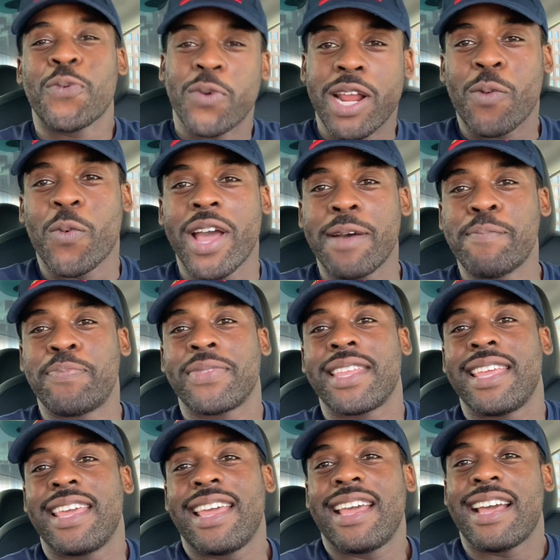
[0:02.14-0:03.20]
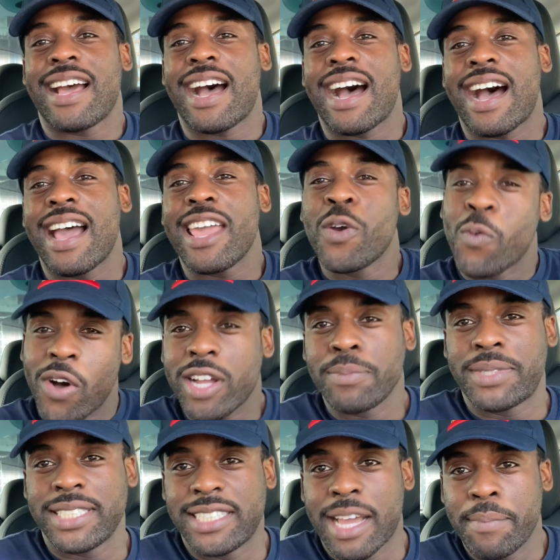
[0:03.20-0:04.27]
What up, Web? And welcome
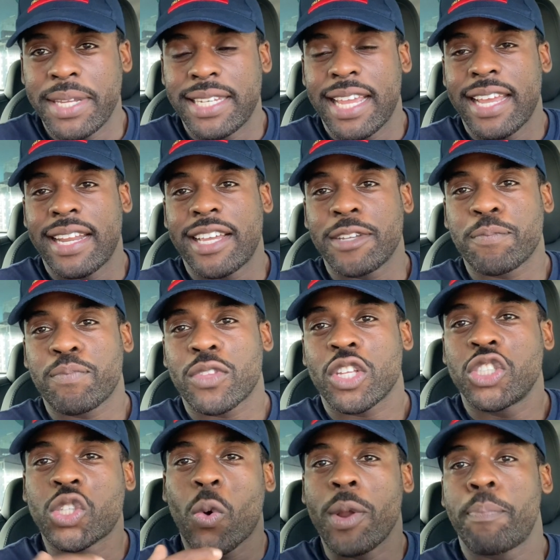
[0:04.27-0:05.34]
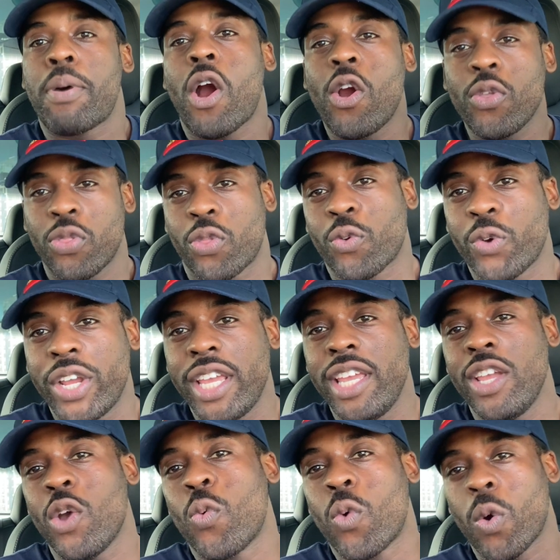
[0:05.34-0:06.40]
to Dummy Data. So in part
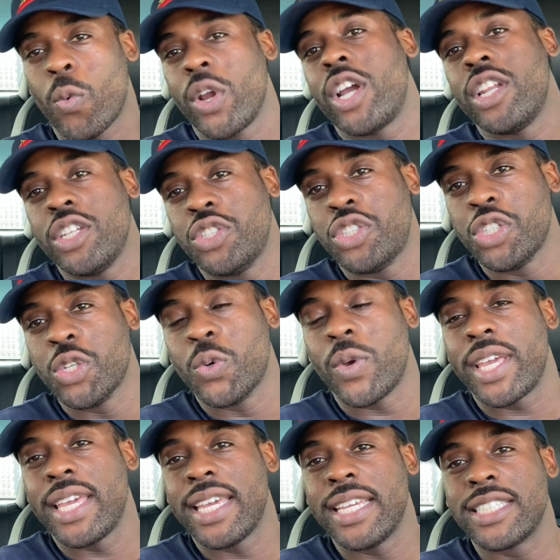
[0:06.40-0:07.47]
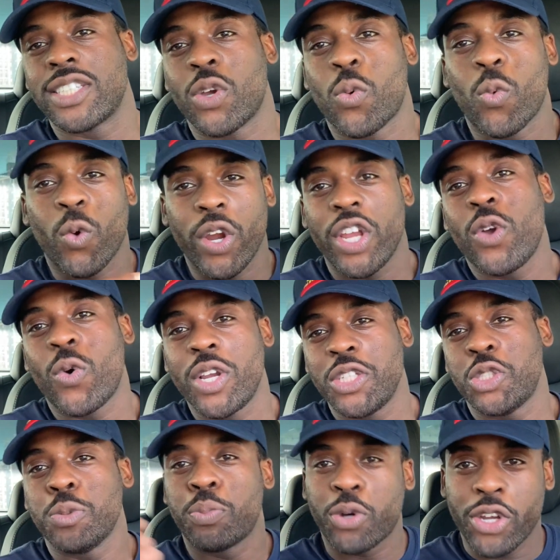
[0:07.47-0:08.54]
3, what we're going to do is we're going
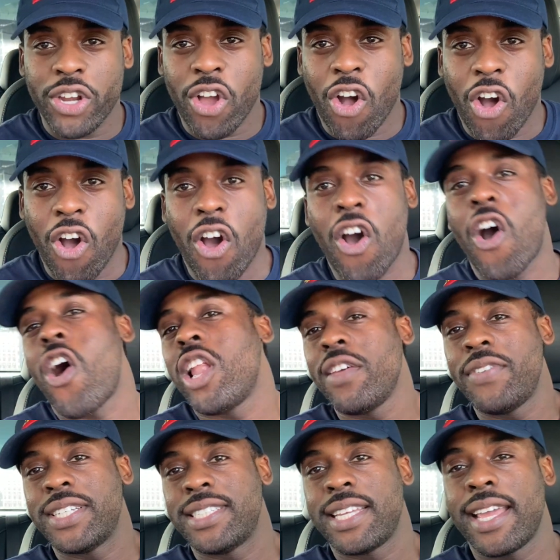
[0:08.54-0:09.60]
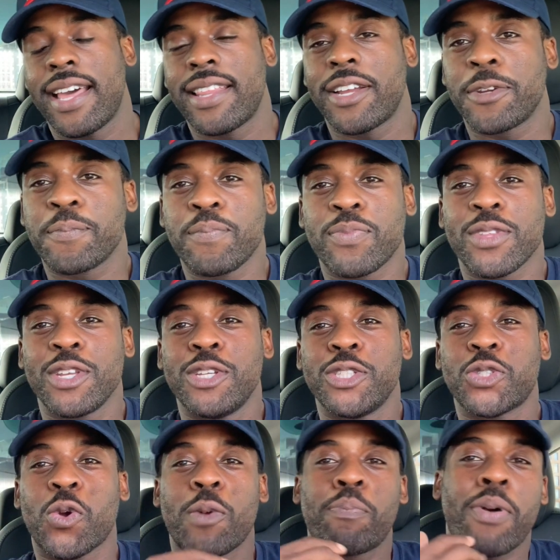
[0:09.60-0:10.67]
to put all of it together.
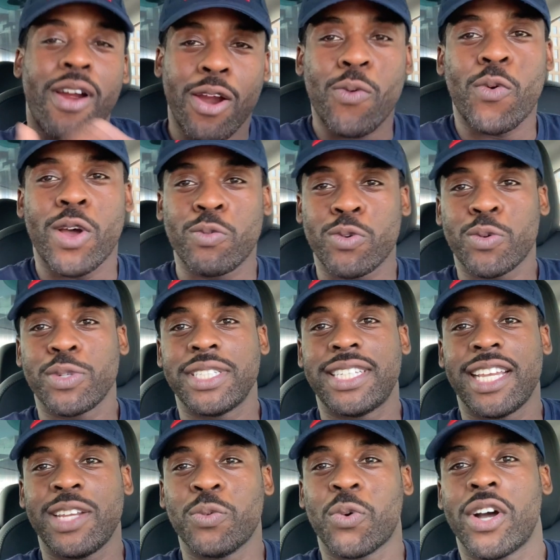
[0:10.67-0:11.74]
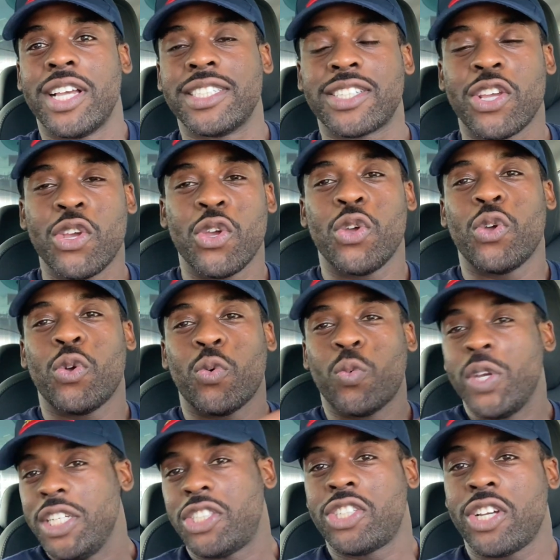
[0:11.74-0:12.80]
So in part 1, what we did was
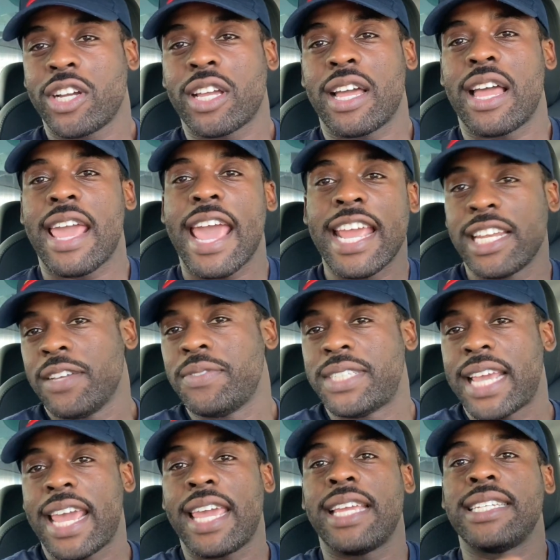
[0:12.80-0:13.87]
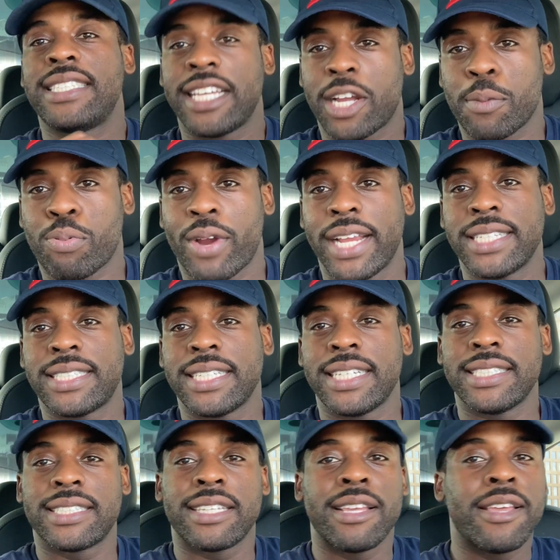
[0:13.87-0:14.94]
we took end of day ticker
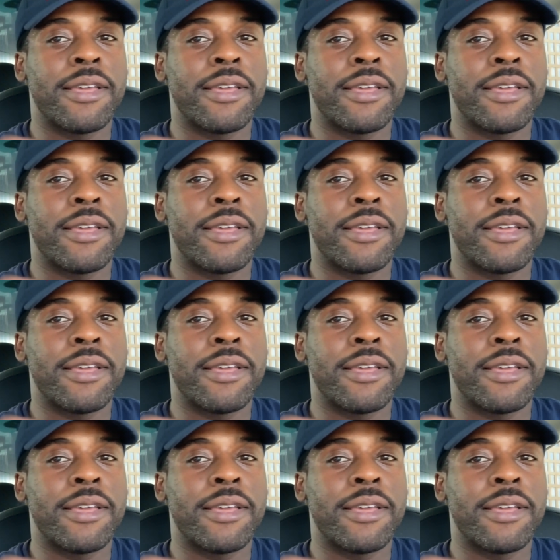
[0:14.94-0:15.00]
prices,